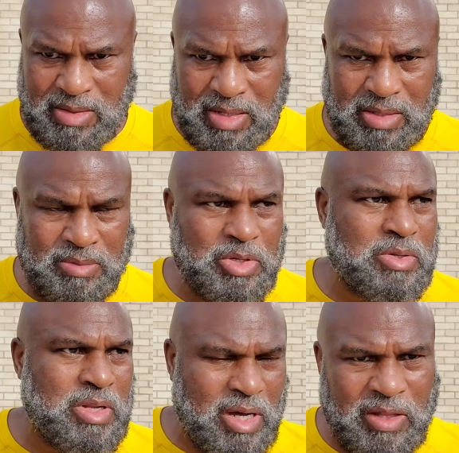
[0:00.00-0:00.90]
it, we
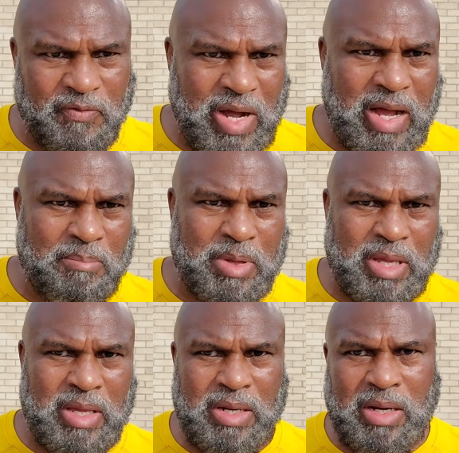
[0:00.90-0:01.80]
nullify
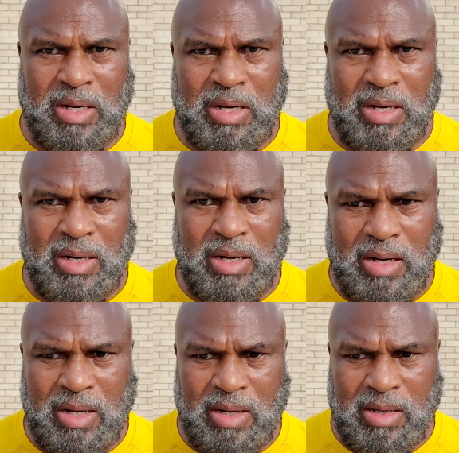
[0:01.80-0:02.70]
being uh,
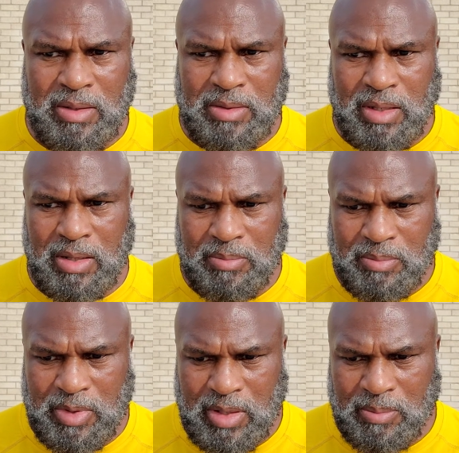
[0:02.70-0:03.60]
uh, uh, um,
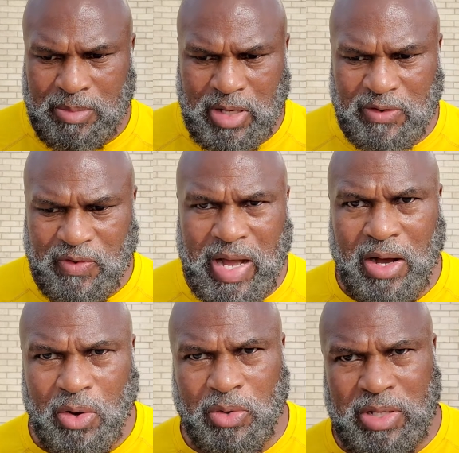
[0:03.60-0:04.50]
uh nullify
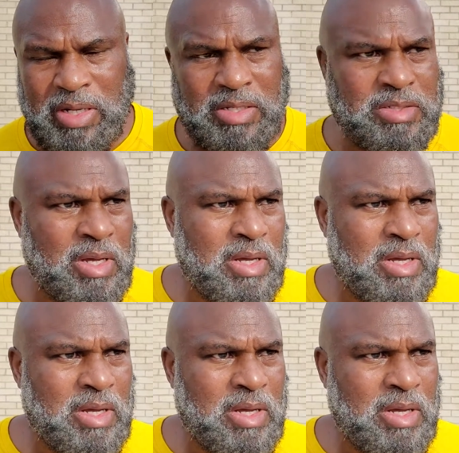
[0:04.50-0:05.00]
holiness,